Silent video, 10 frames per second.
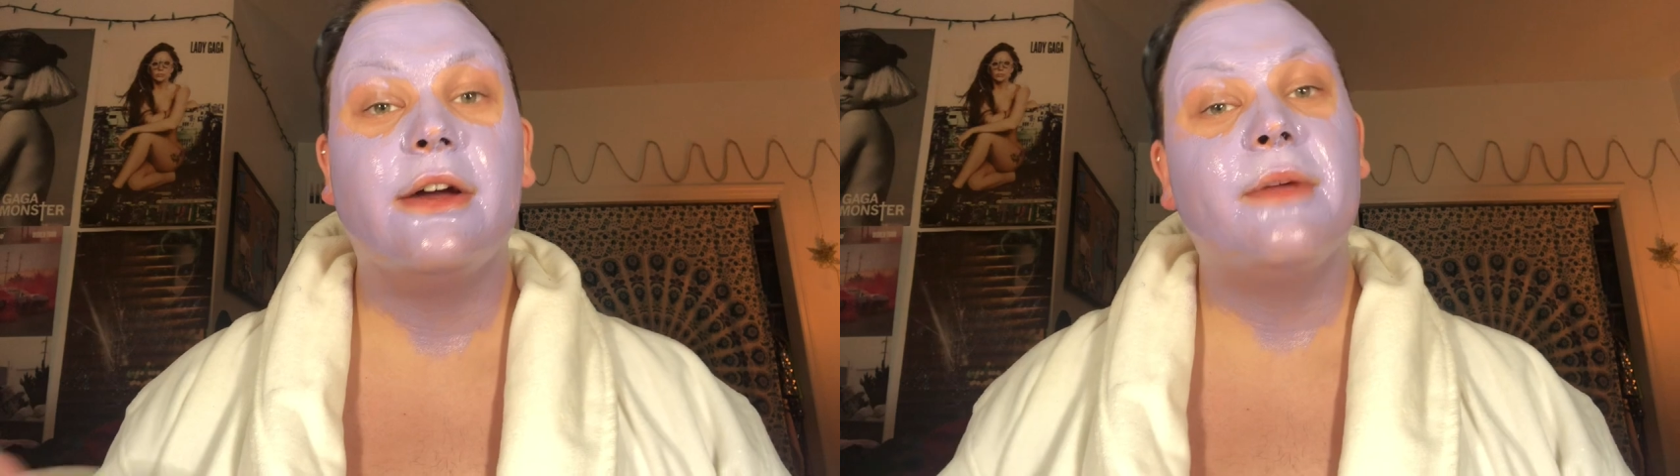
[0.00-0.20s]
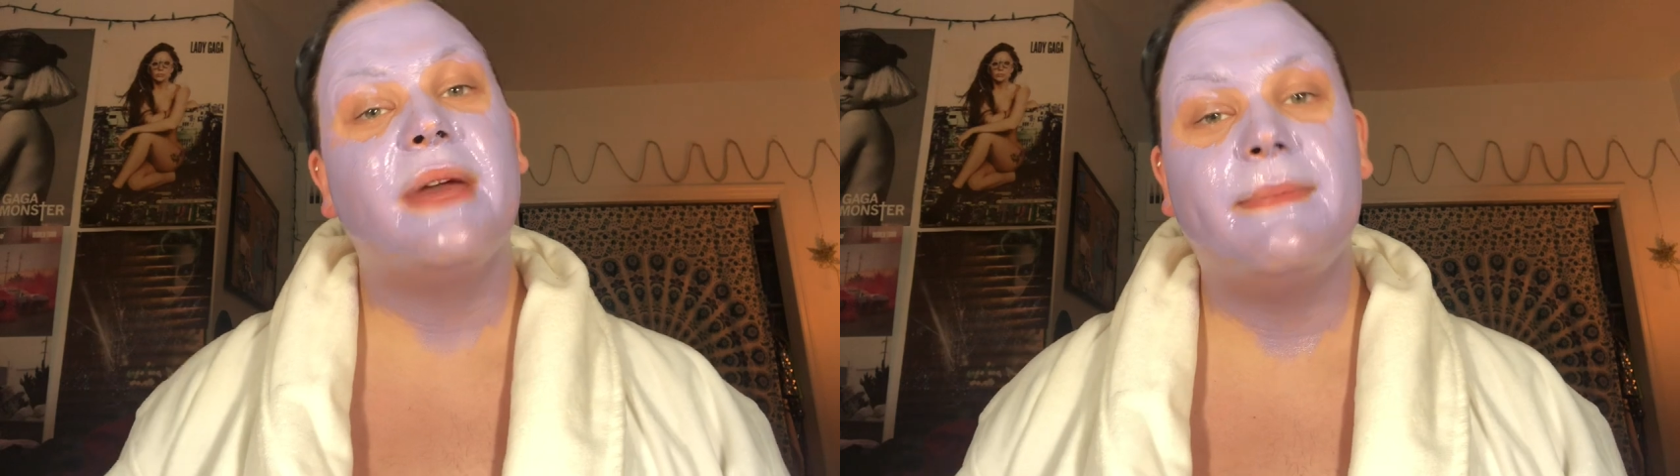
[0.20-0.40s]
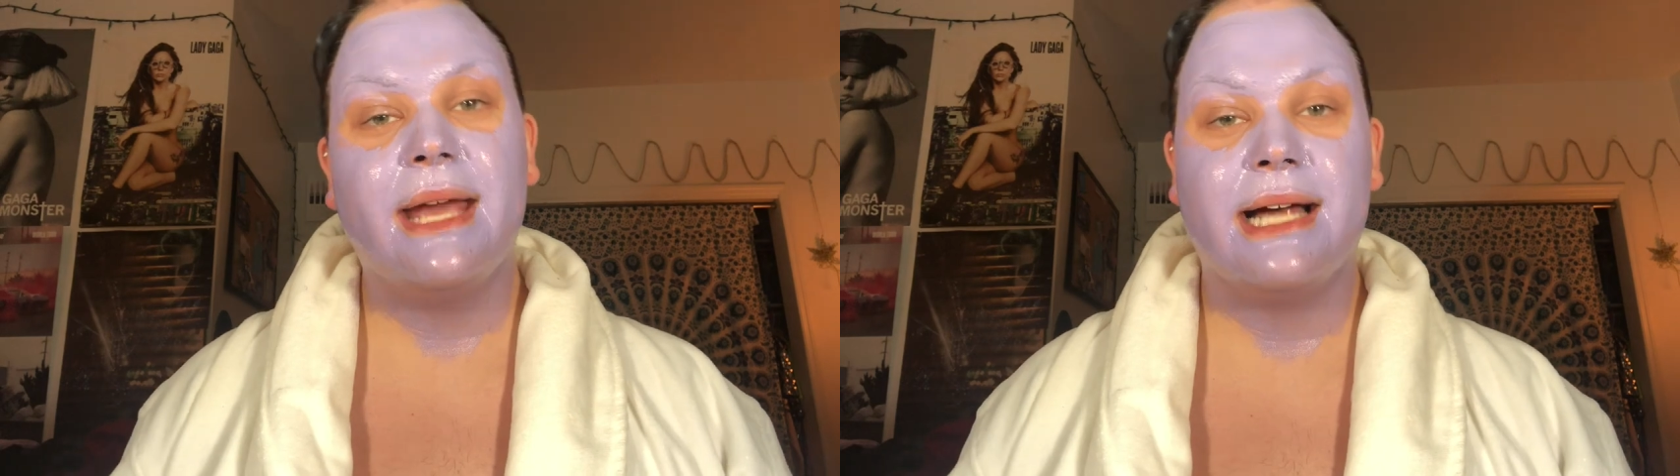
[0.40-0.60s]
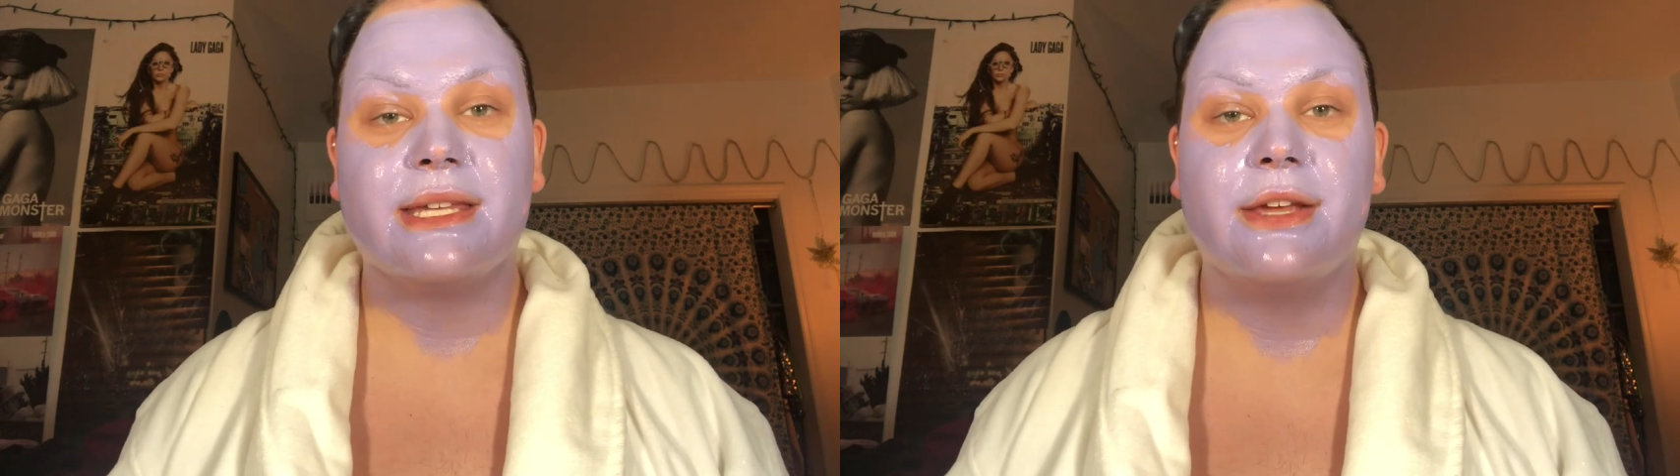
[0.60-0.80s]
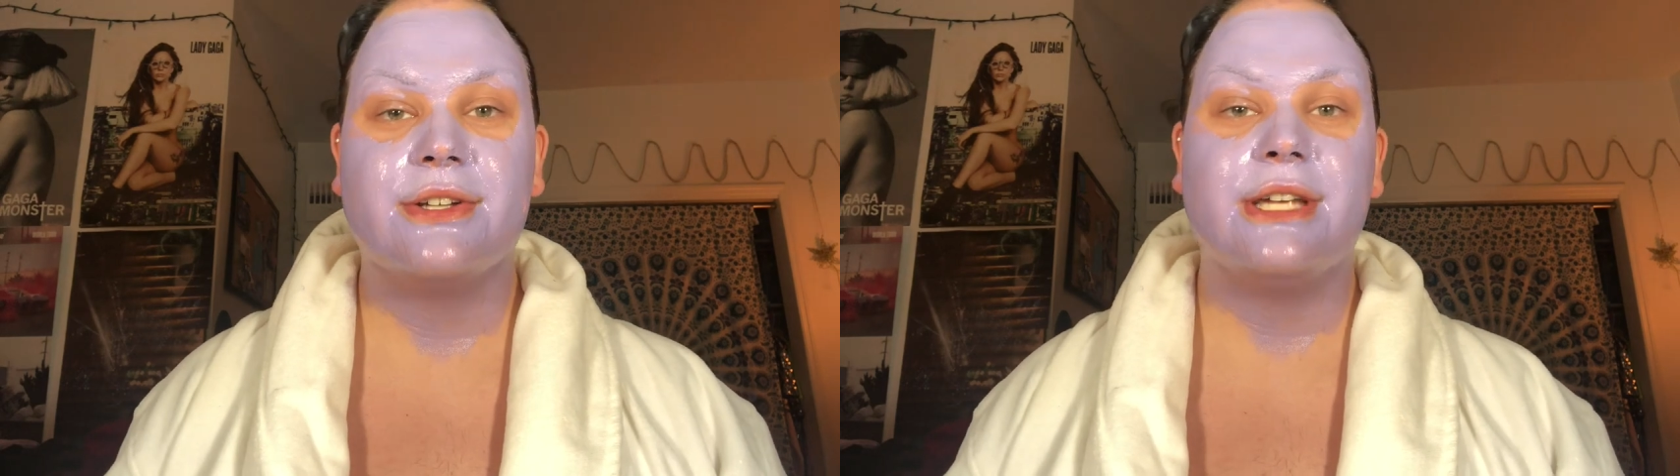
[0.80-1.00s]
you may be
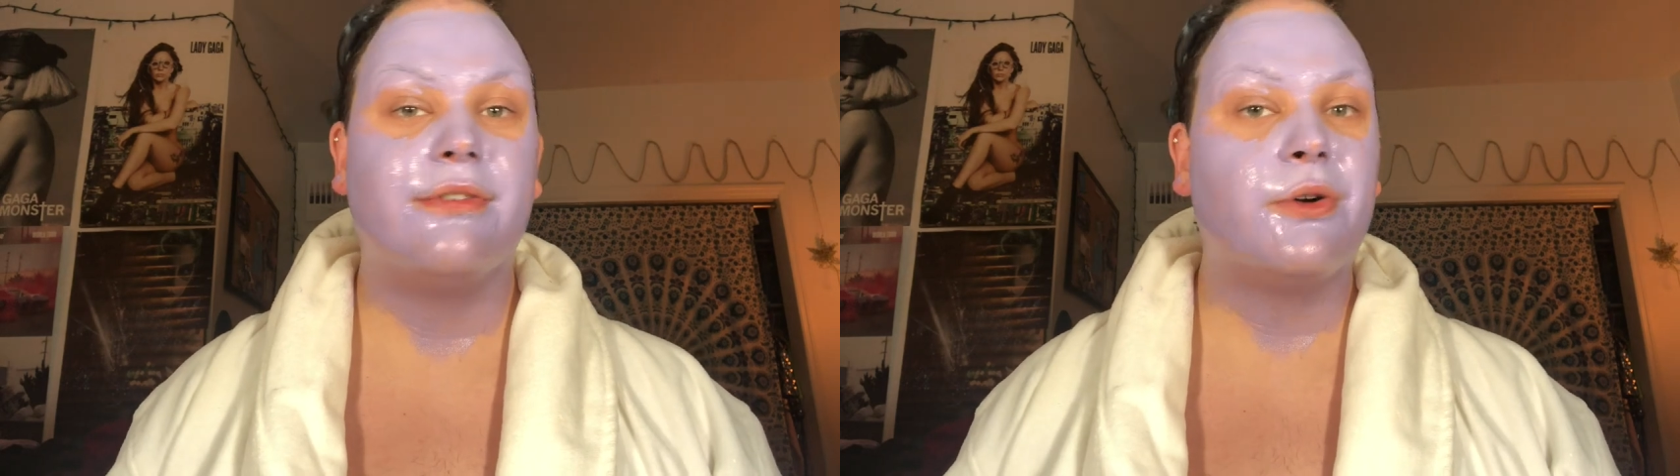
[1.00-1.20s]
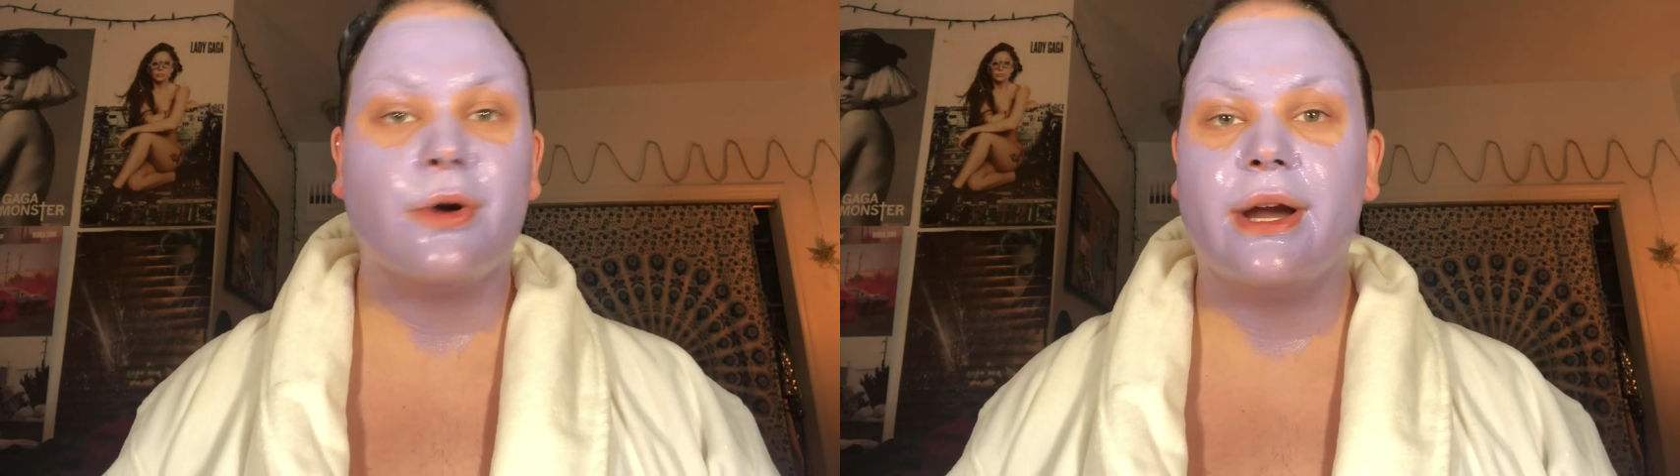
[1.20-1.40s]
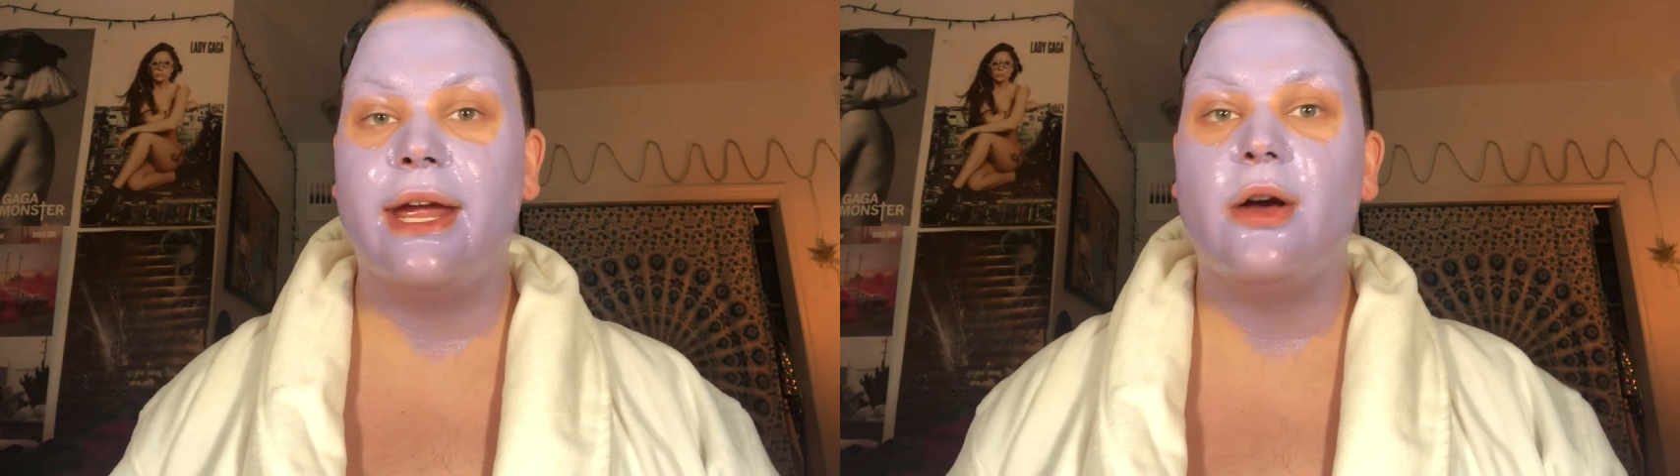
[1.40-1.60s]
asking yourself, Corey,